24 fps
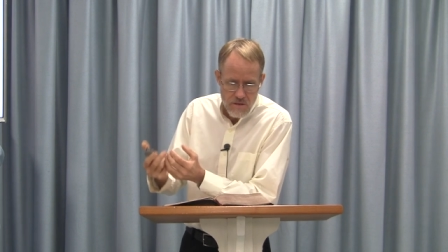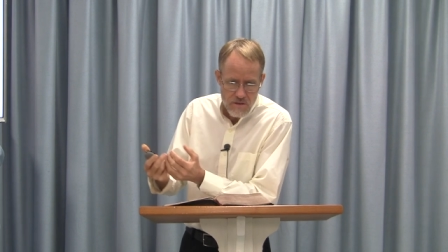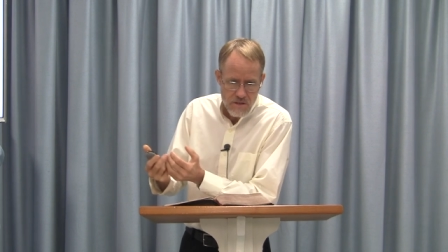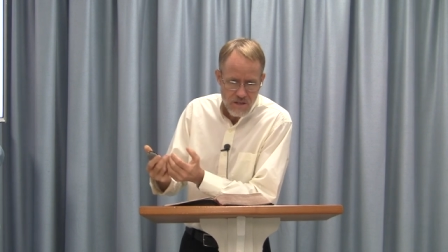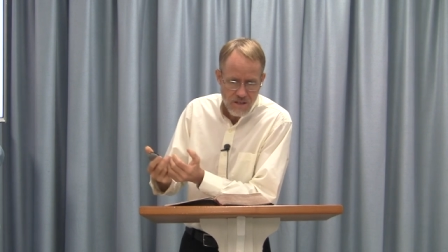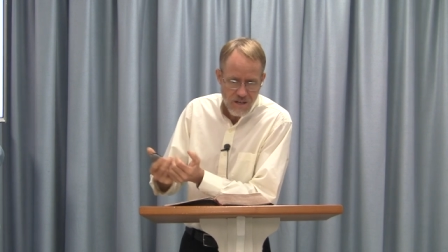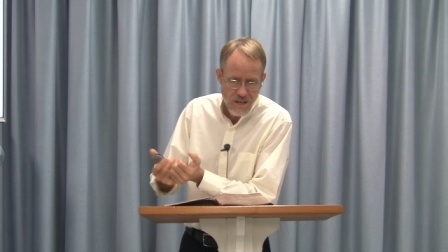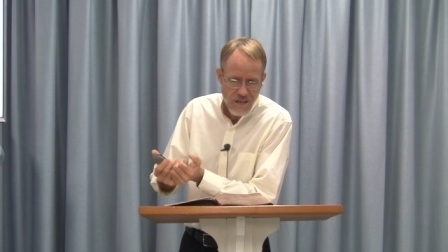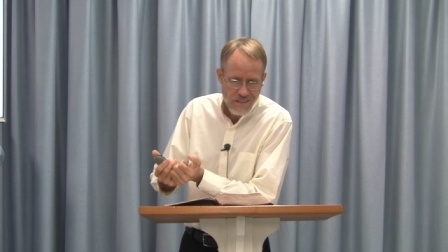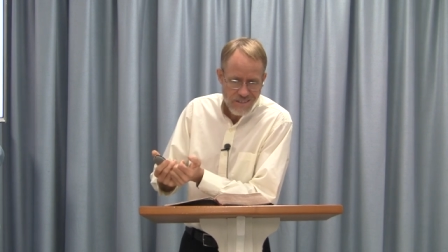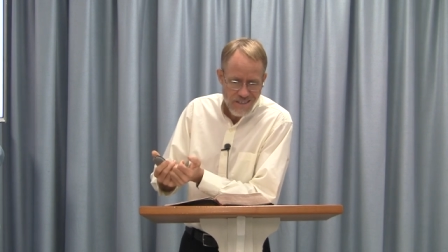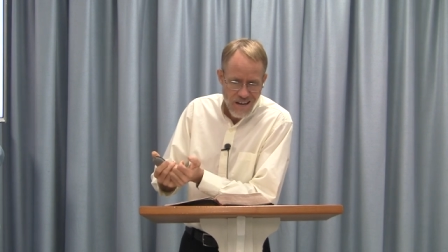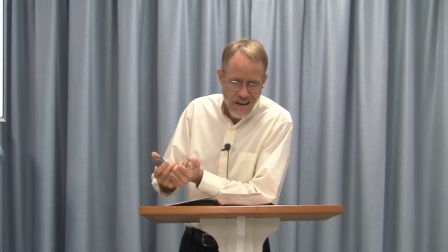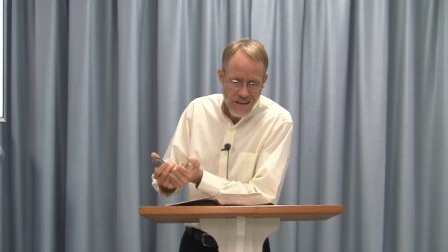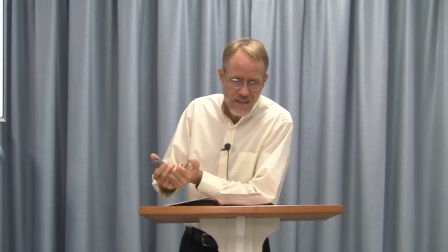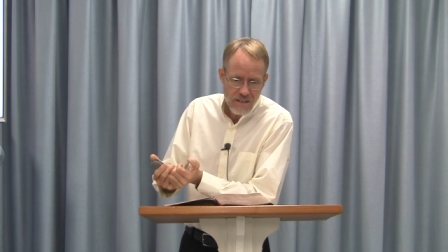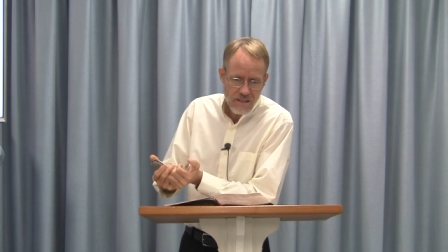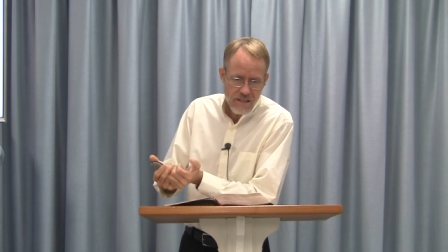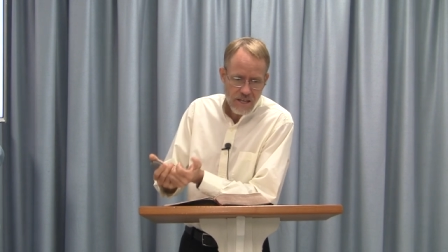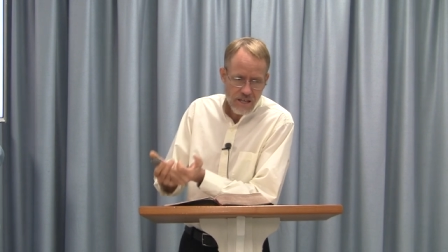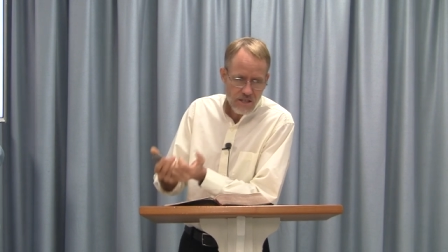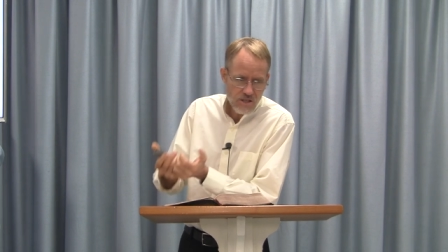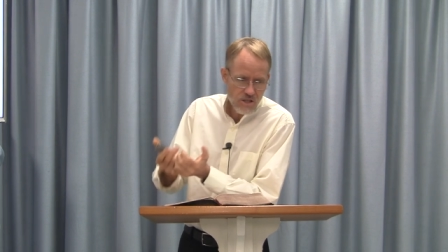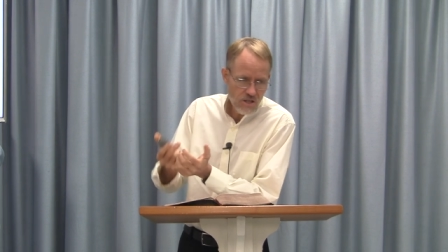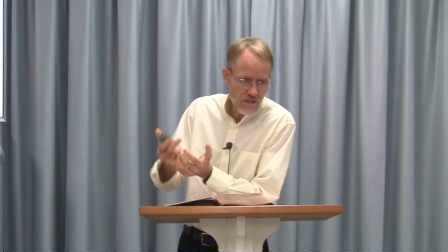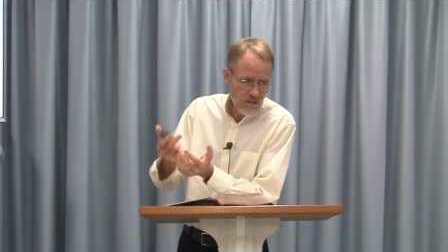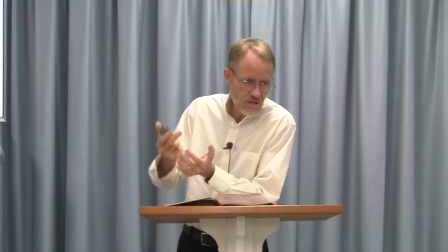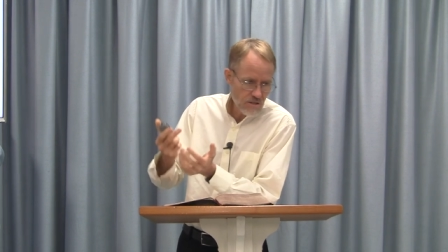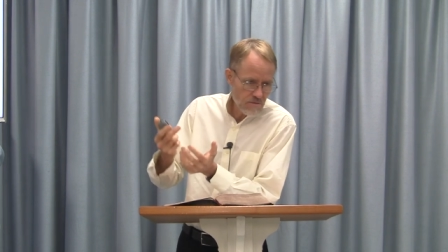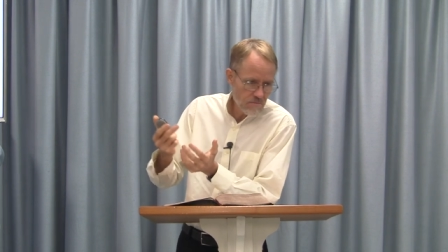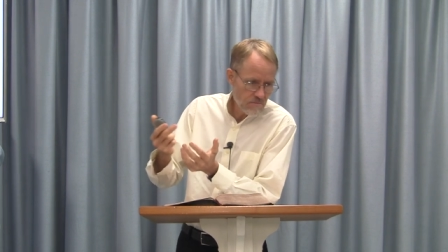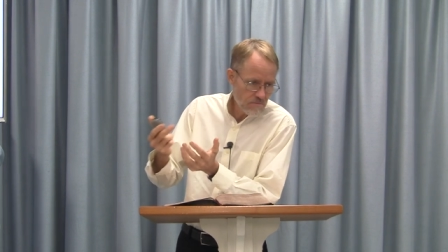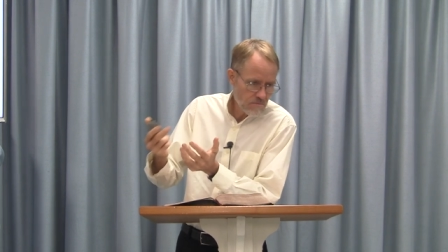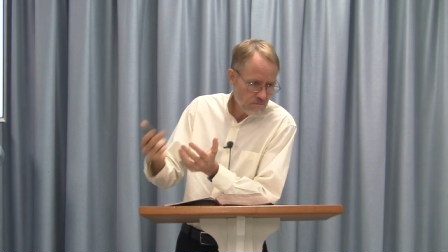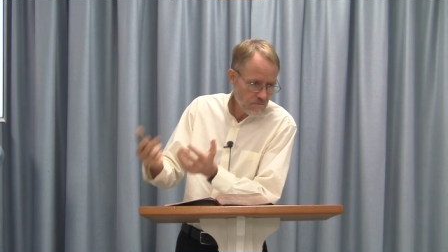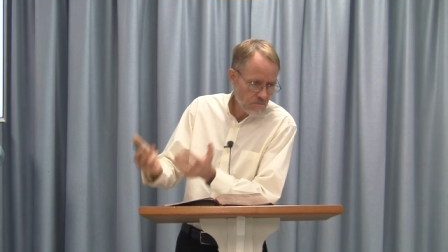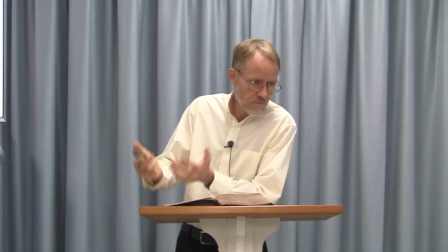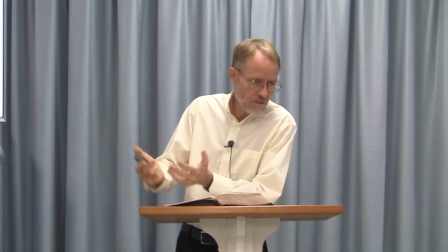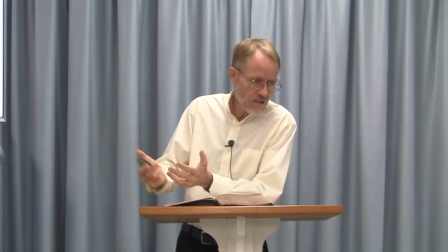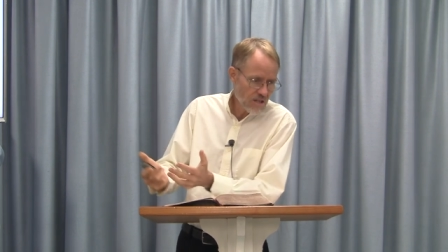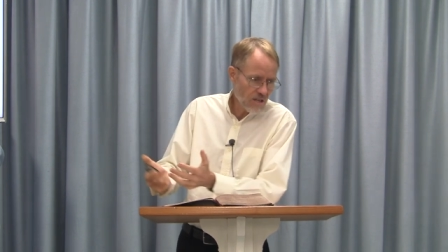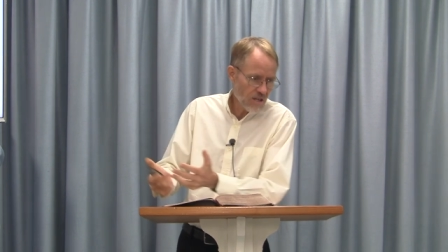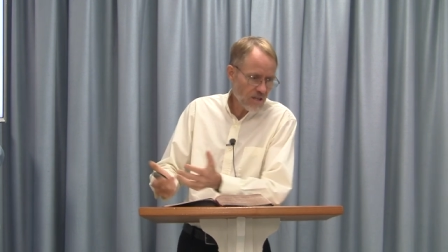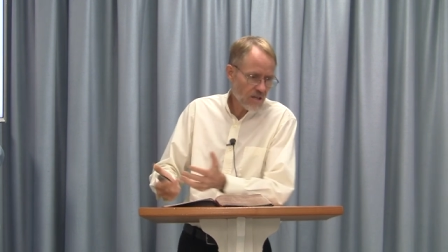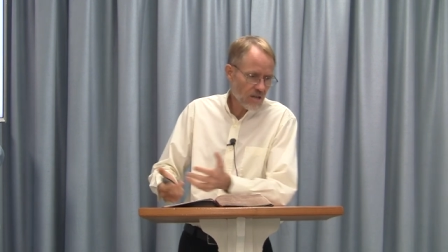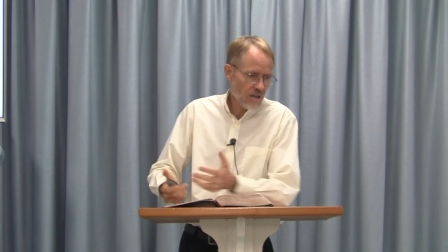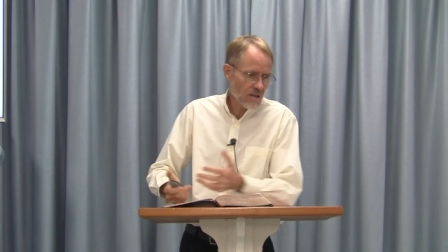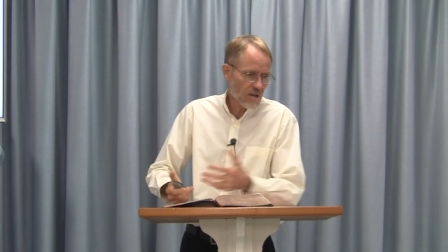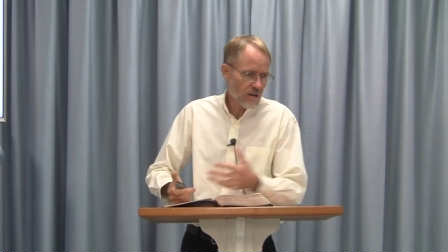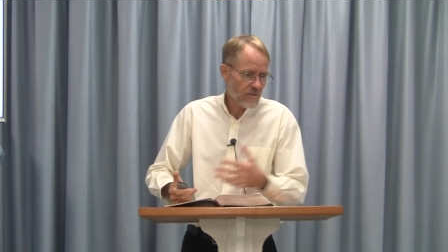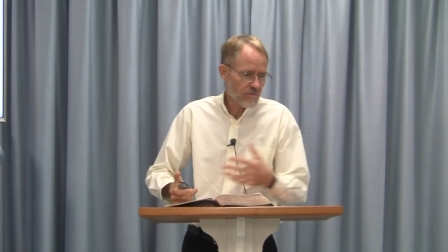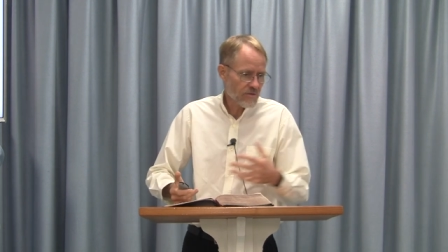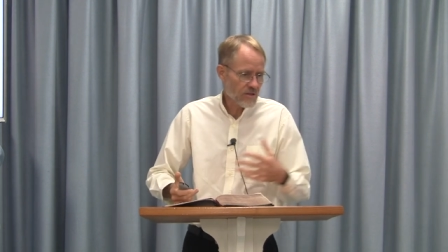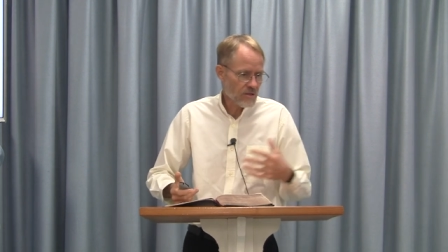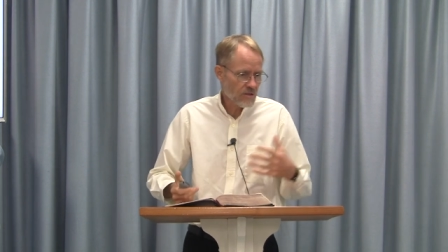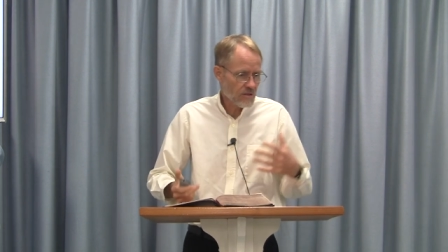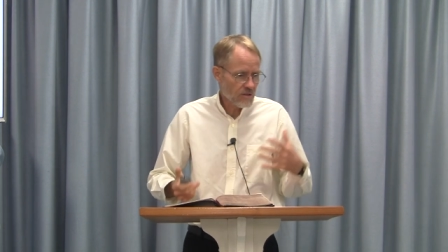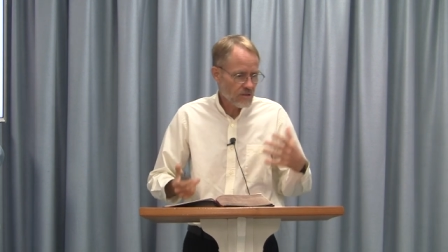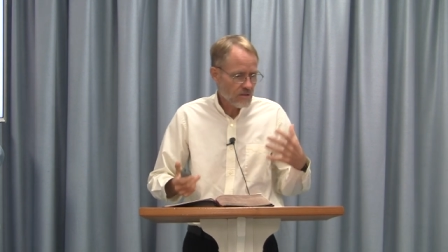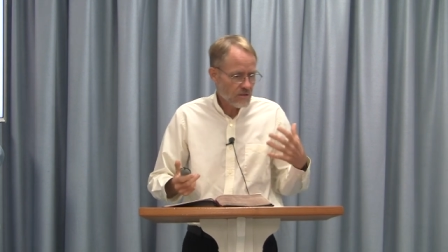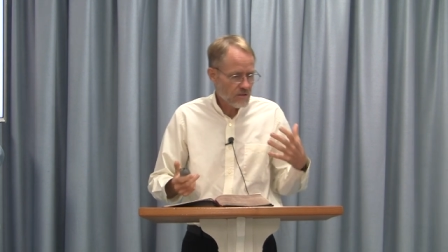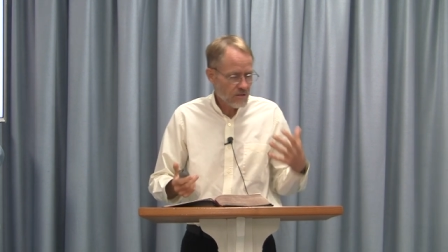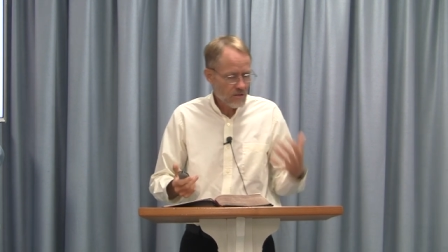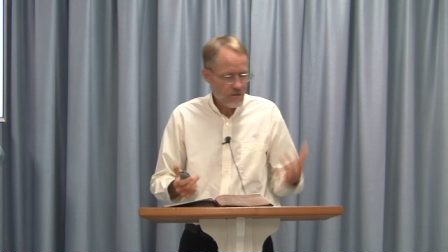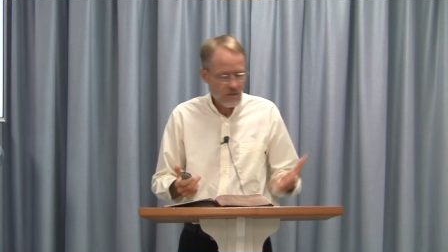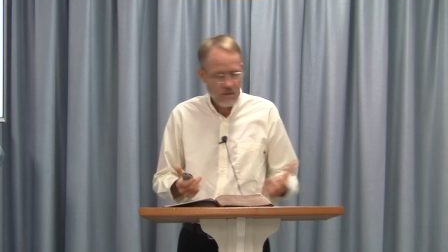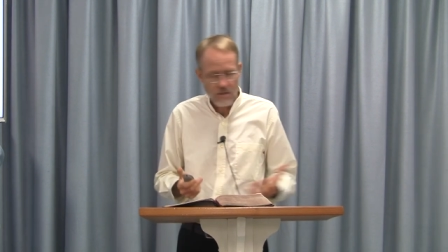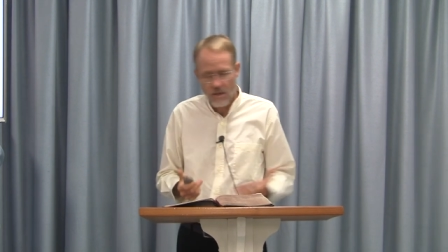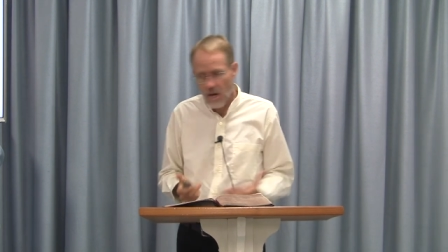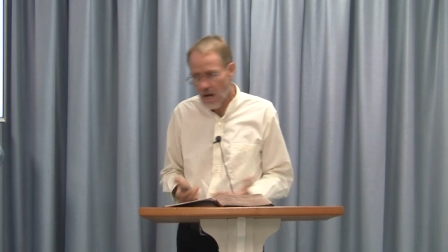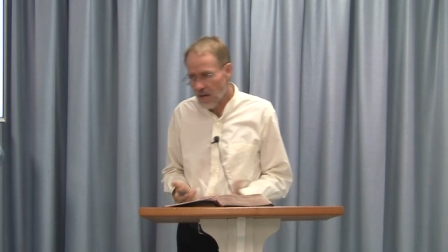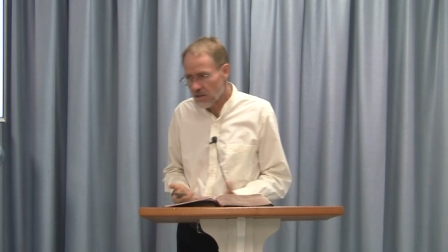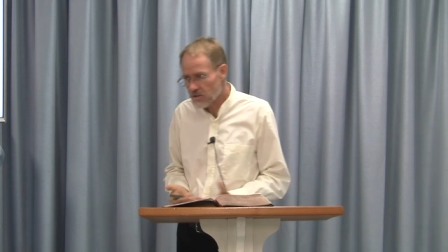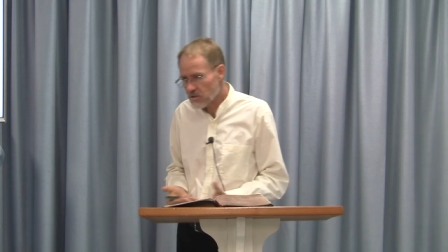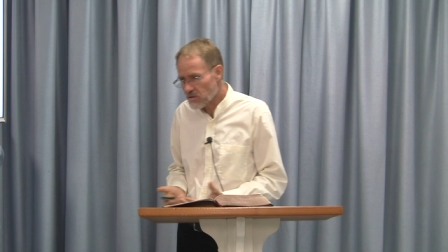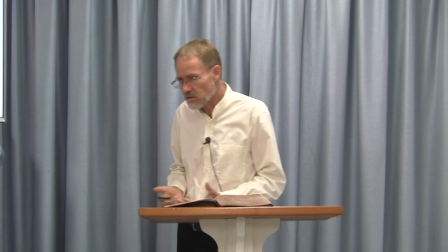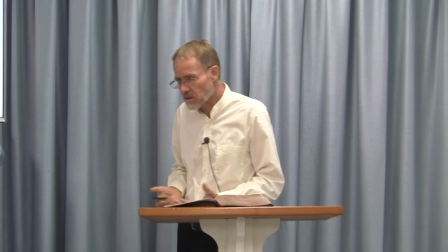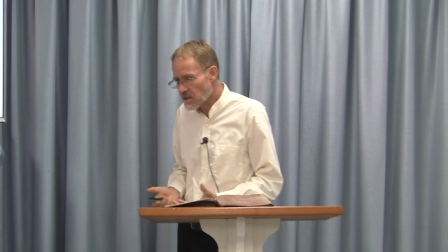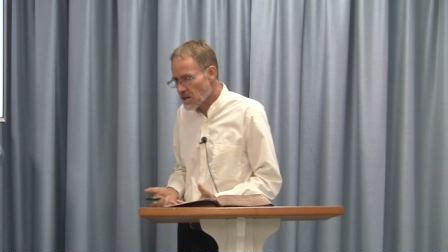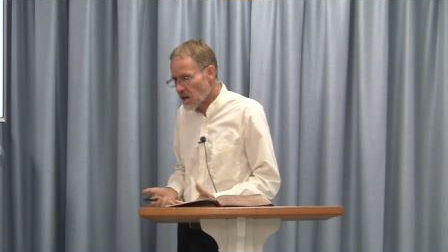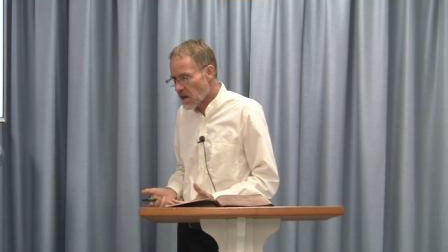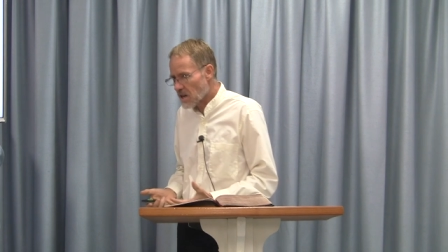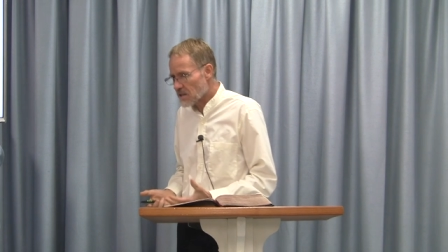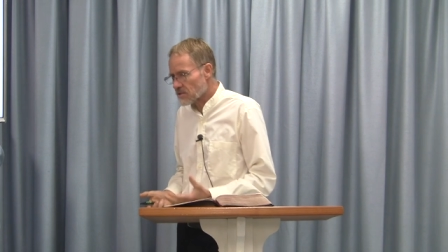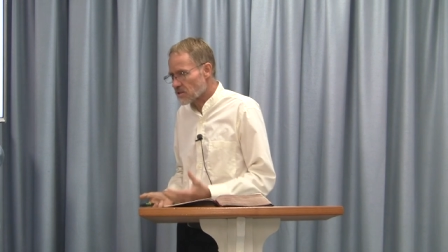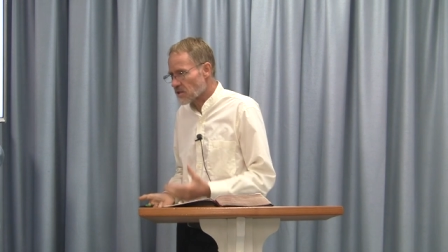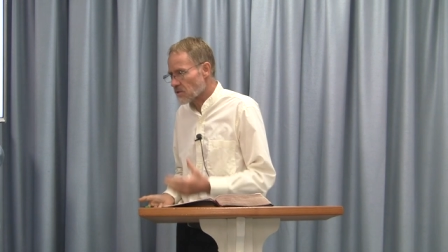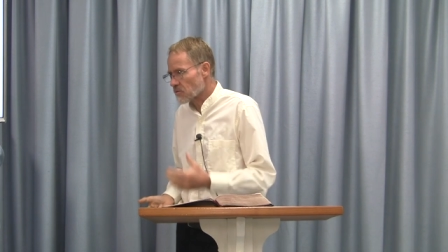the annihilation beginning of the, the Ostrogoths.